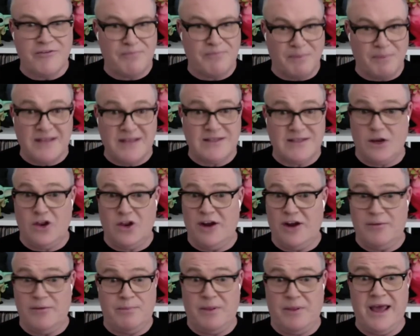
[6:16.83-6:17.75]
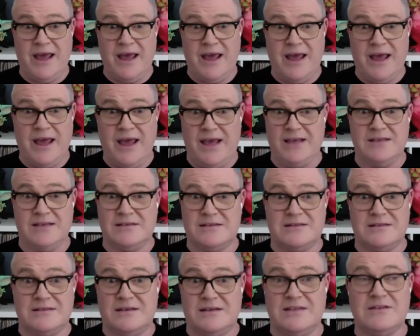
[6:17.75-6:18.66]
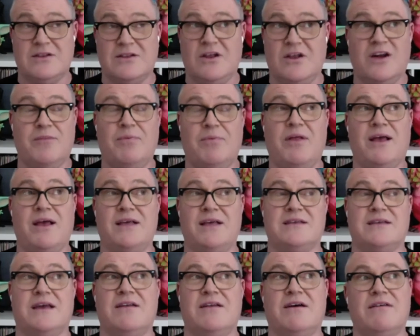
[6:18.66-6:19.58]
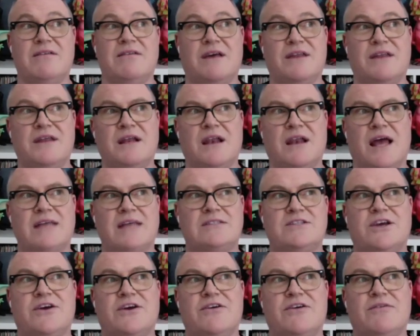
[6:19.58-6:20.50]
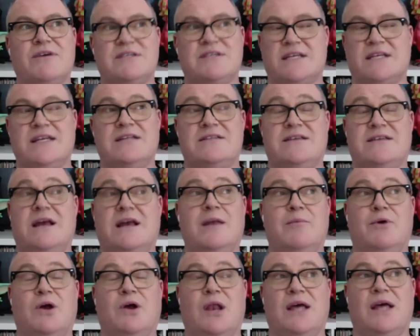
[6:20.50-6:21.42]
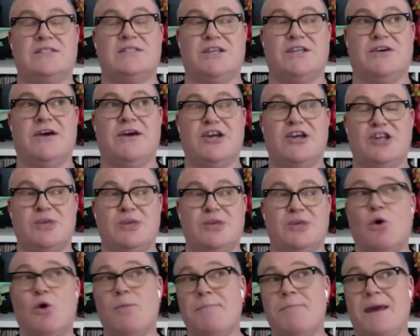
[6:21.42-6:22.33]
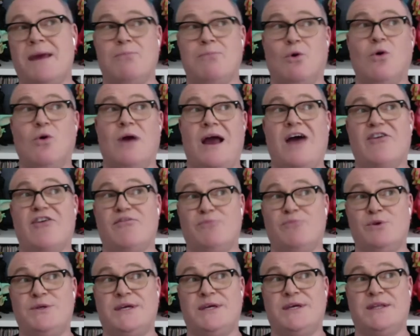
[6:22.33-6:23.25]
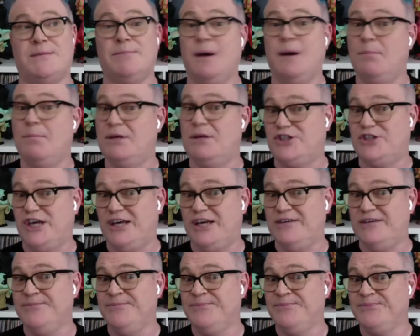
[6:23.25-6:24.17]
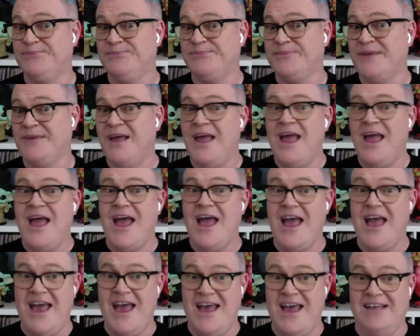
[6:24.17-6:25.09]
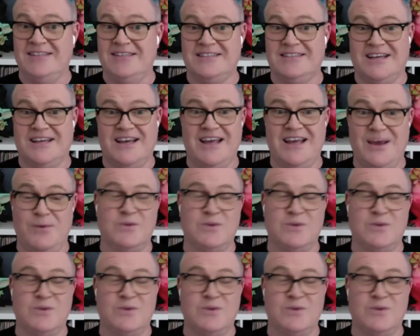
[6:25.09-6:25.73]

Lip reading: It's a lot of plays. And I think last year, because I didn't sell a book last year, I actually made more out of music than publishing. And it was like $48.